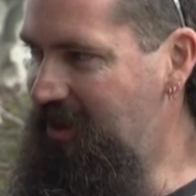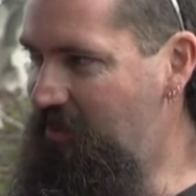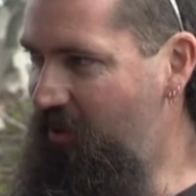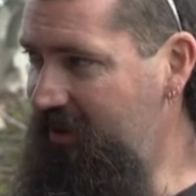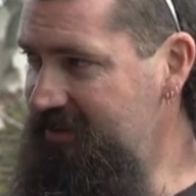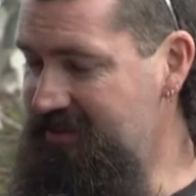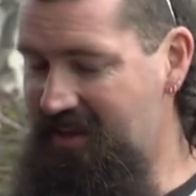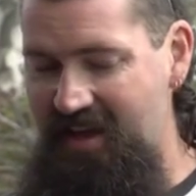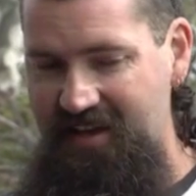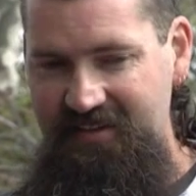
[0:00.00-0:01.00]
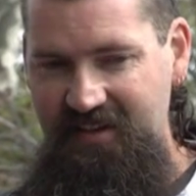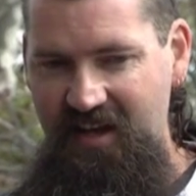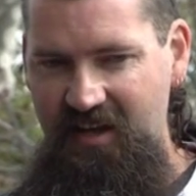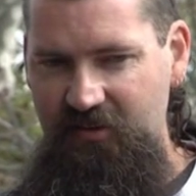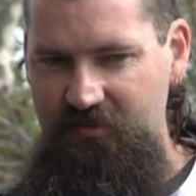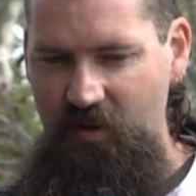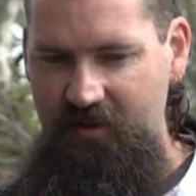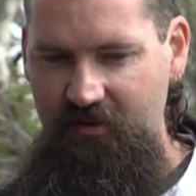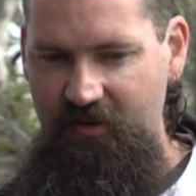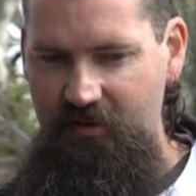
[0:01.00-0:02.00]
bikes, and there's
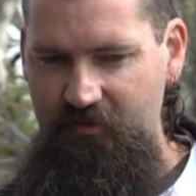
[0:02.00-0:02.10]
one guy